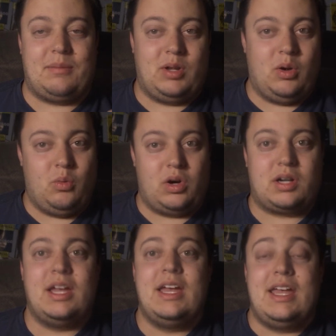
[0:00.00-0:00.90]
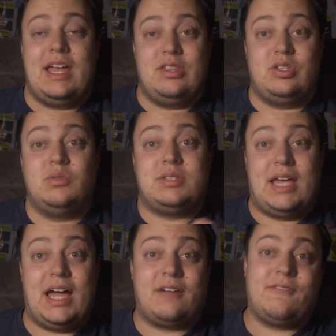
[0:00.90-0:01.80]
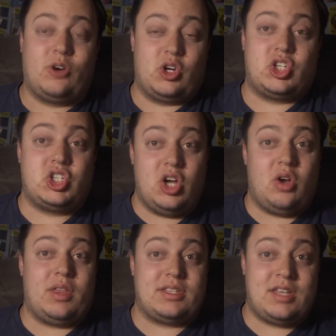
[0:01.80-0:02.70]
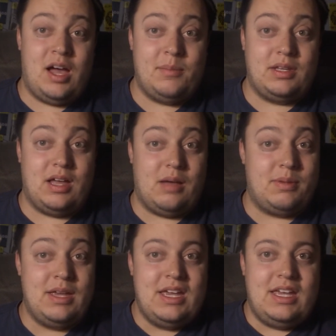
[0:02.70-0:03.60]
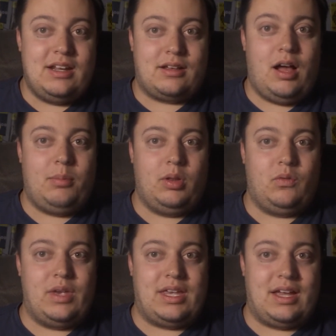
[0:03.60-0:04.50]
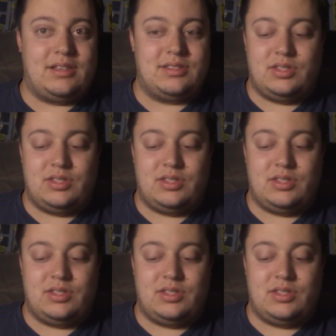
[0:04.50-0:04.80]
I'm going to work and do tech for a show that's coming up in a couple of weekends.